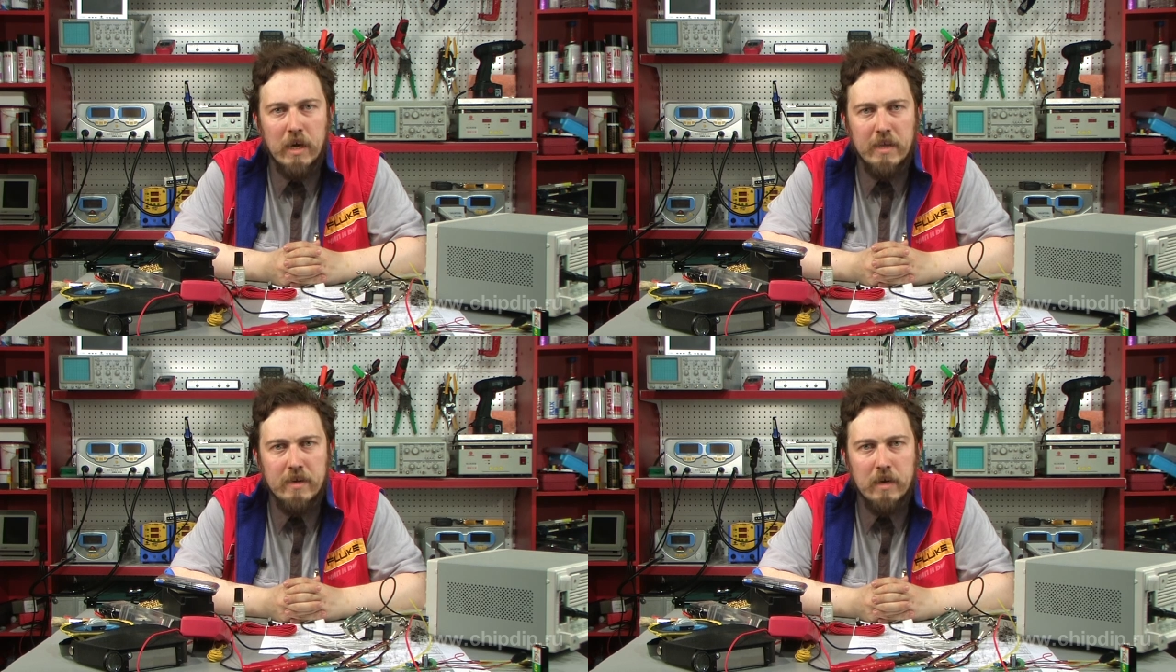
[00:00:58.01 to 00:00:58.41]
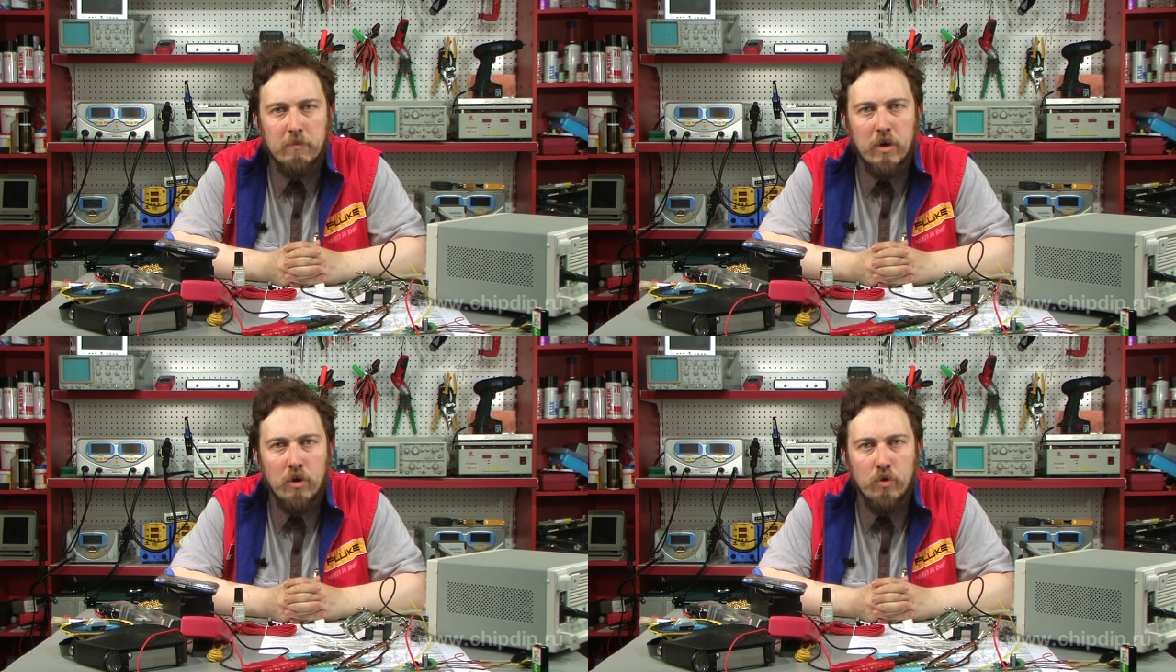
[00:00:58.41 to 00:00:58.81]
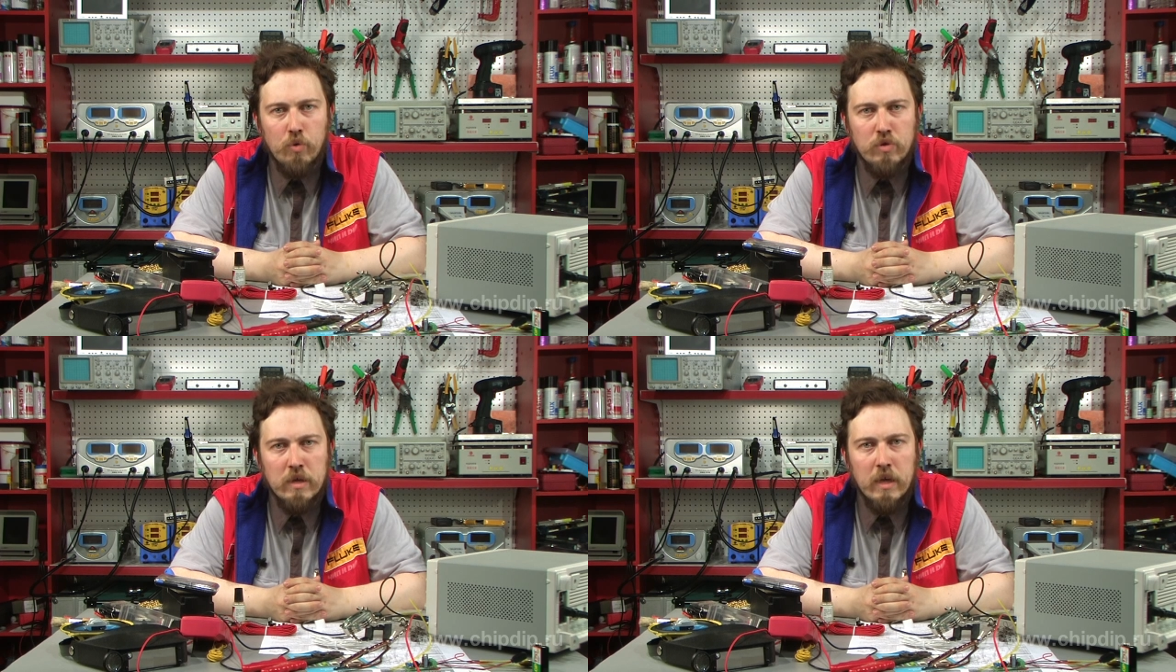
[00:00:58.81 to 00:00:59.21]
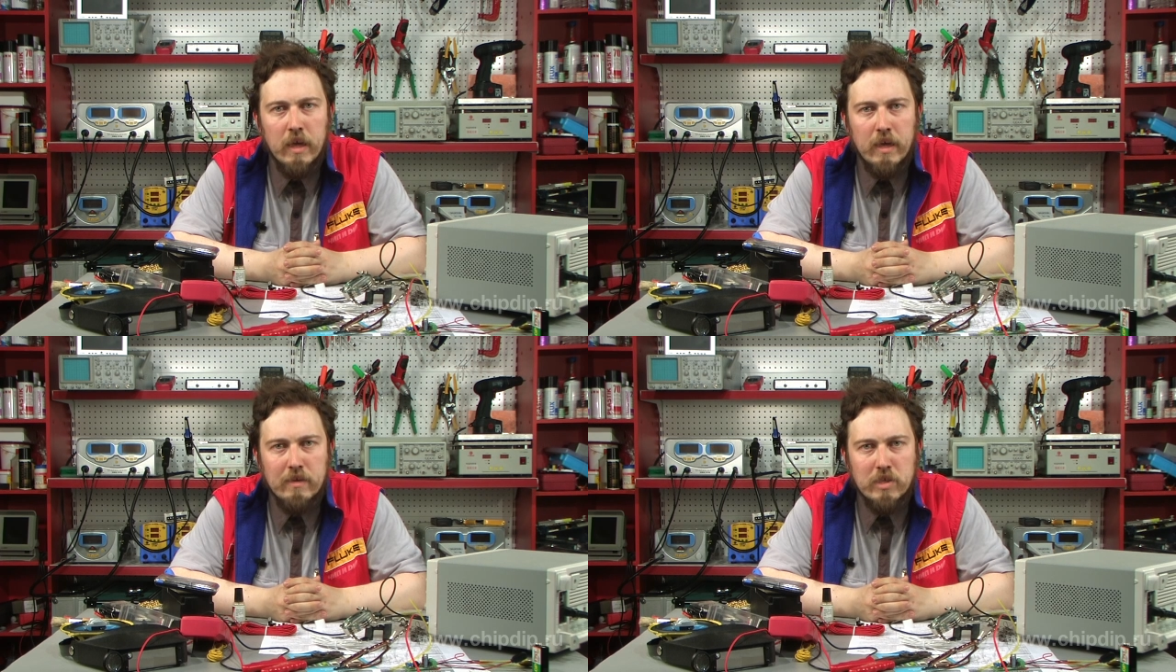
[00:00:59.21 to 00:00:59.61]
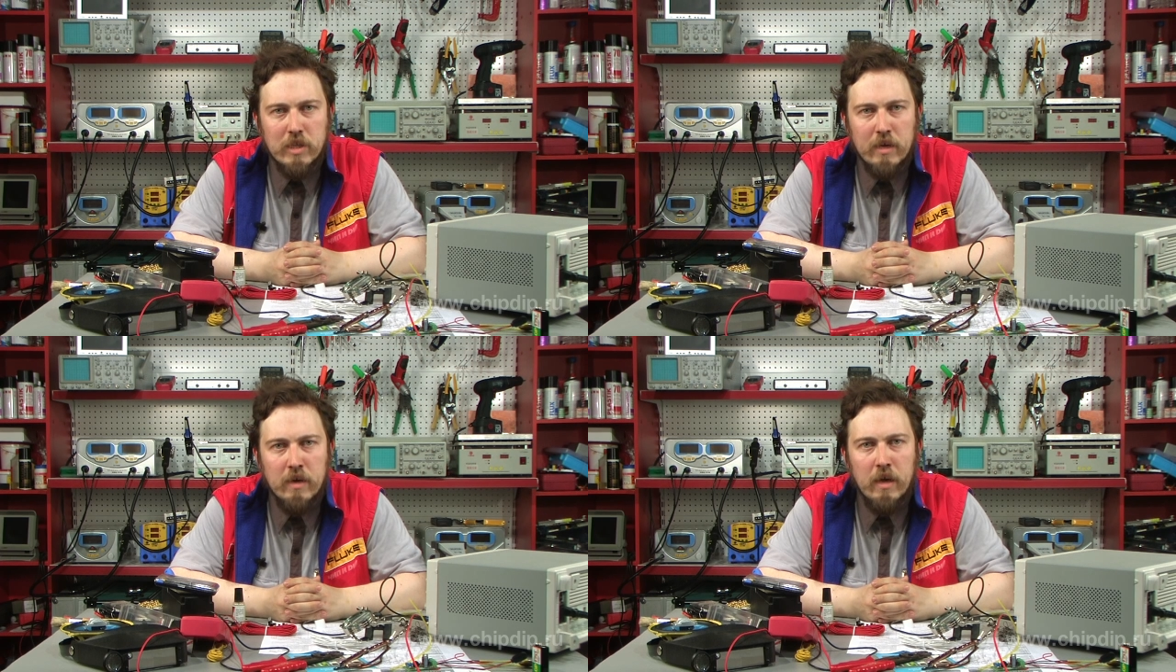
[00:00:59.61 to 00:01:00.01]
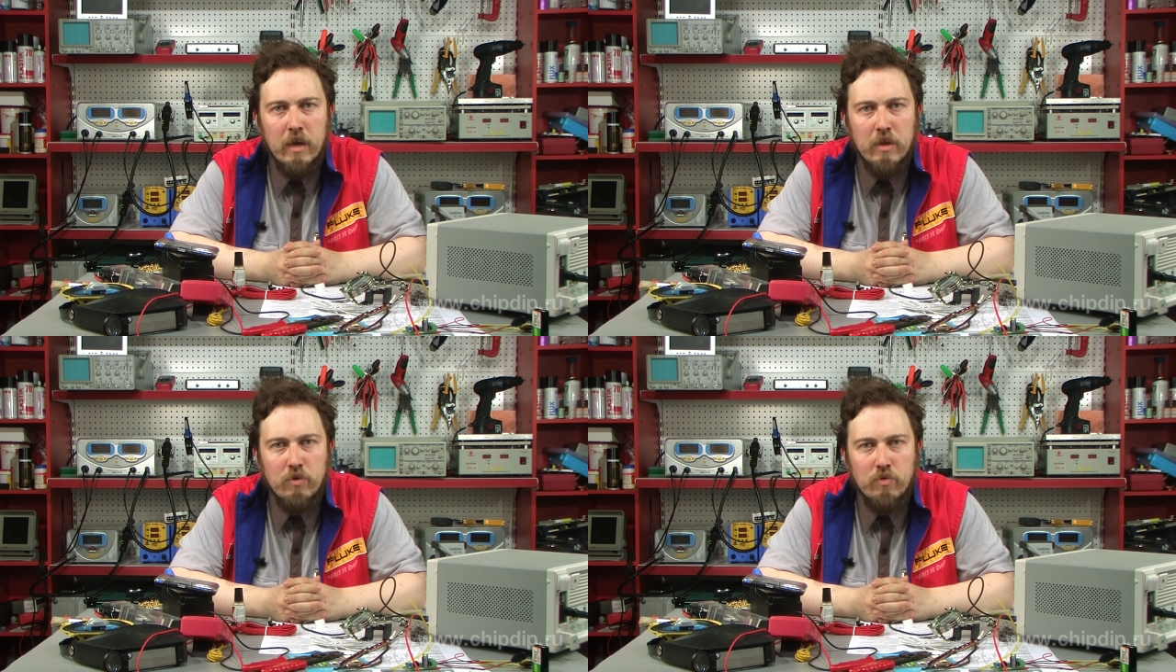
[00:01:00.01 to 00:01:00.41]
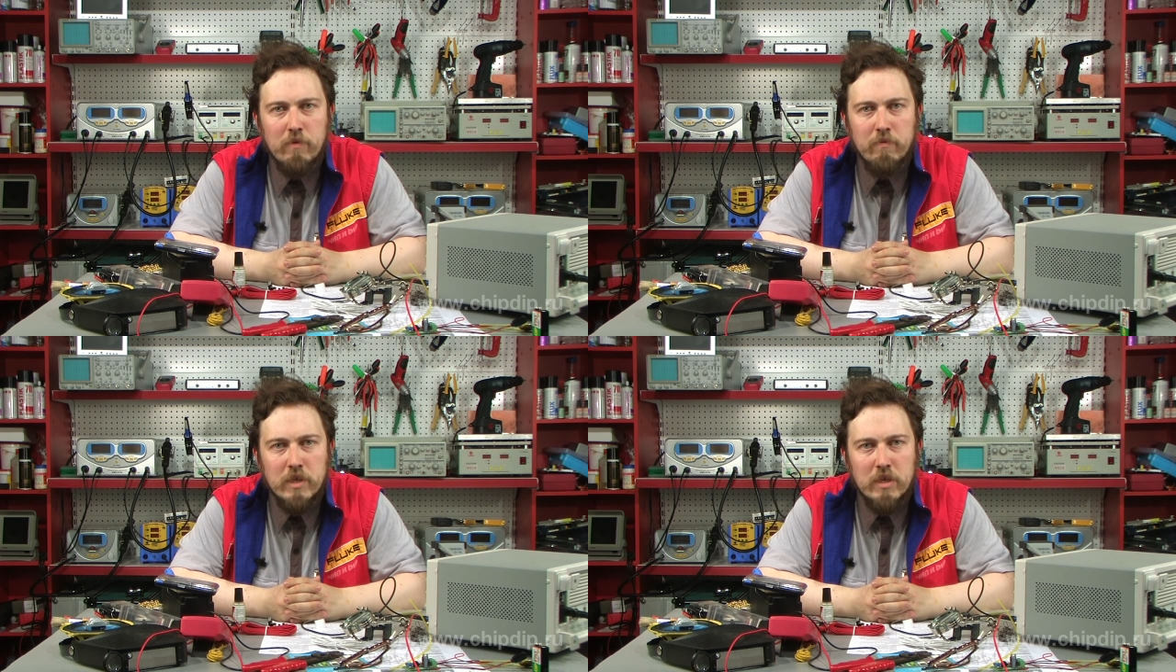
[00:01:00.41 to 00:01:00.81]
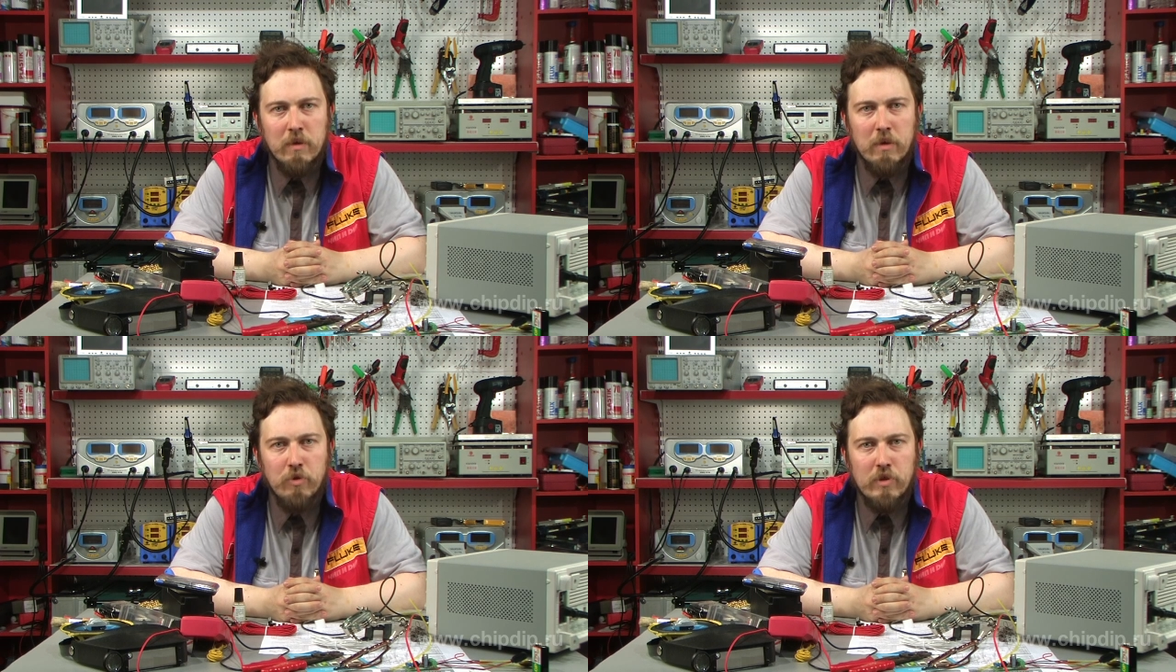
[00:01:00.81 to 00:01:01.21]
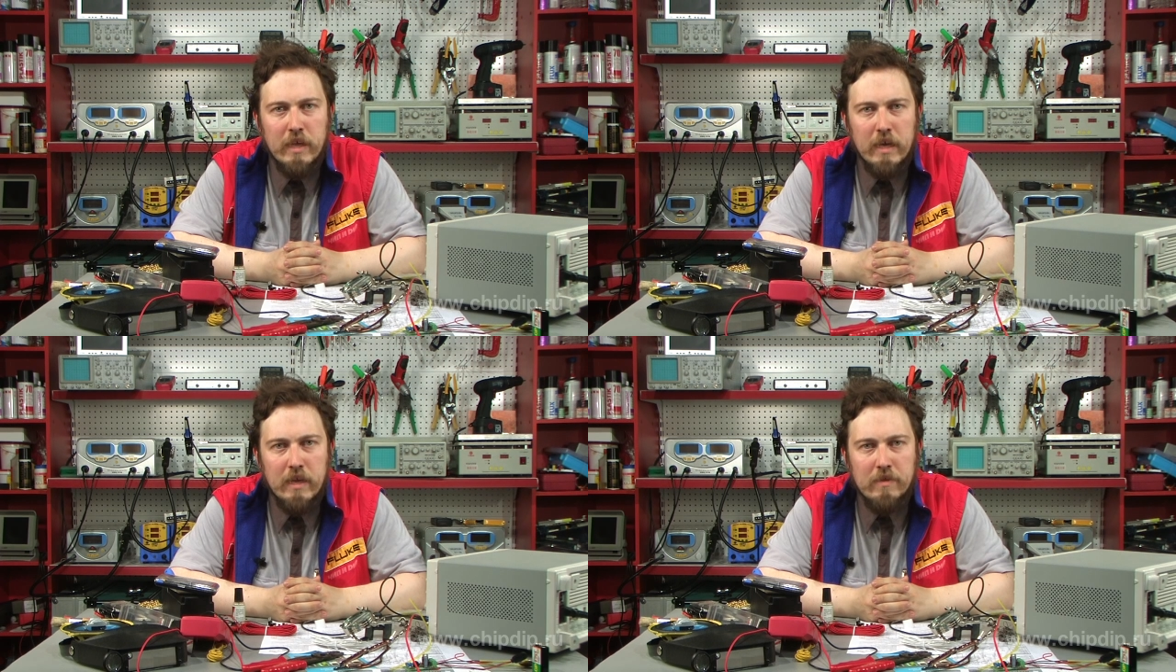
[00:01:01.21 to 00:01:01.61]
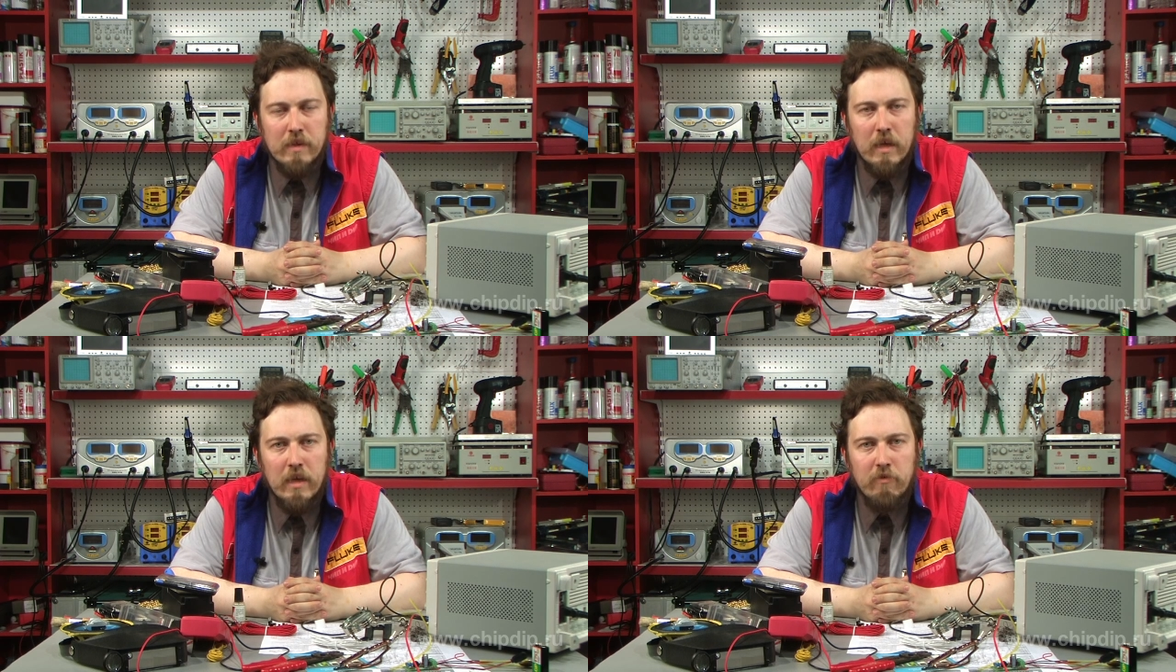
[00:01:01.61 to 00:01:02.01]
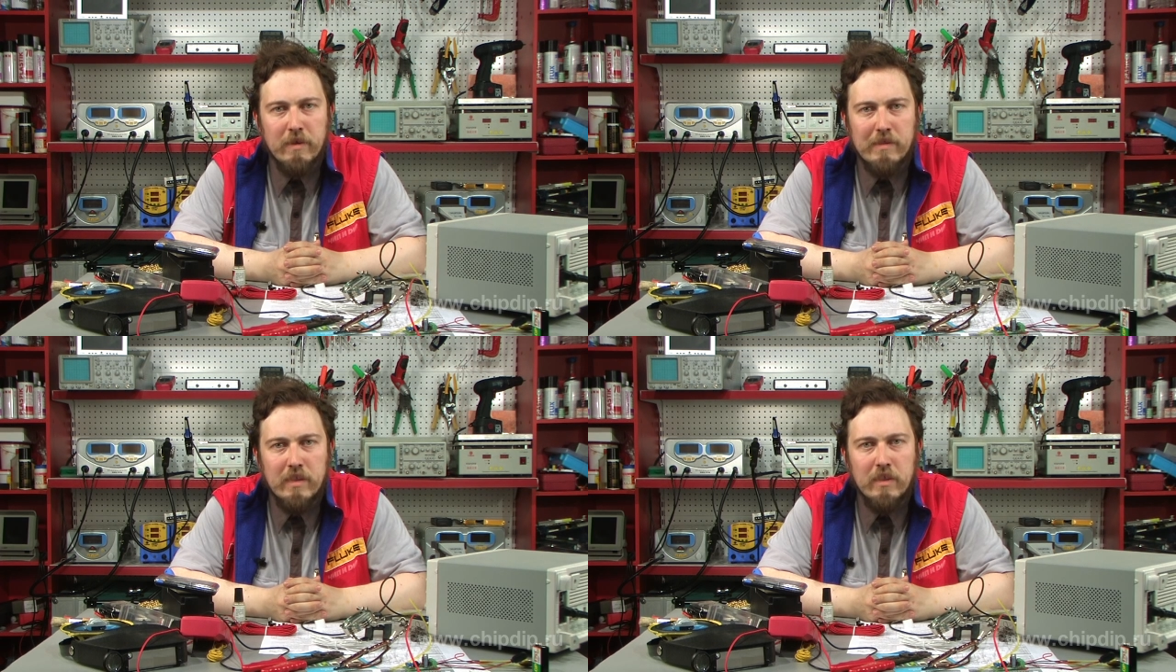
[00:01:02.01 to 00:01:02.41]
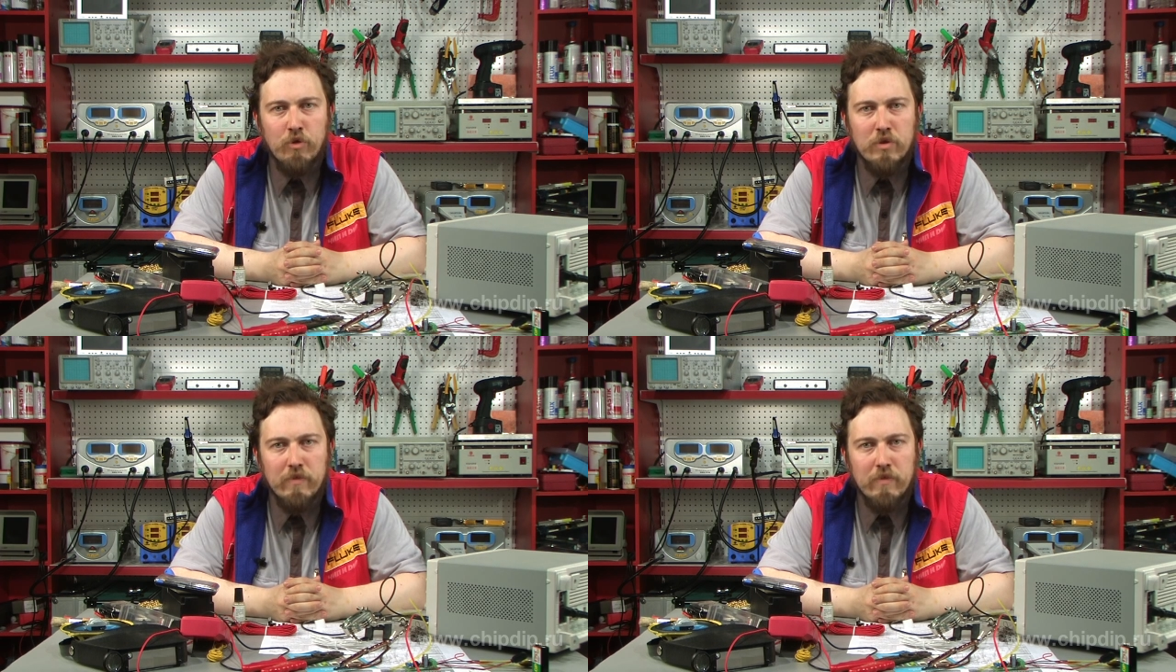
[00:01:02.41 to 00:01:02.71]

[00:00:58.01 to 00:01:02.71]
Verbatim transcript: Herzstark was later arrested However, he miraculously survived after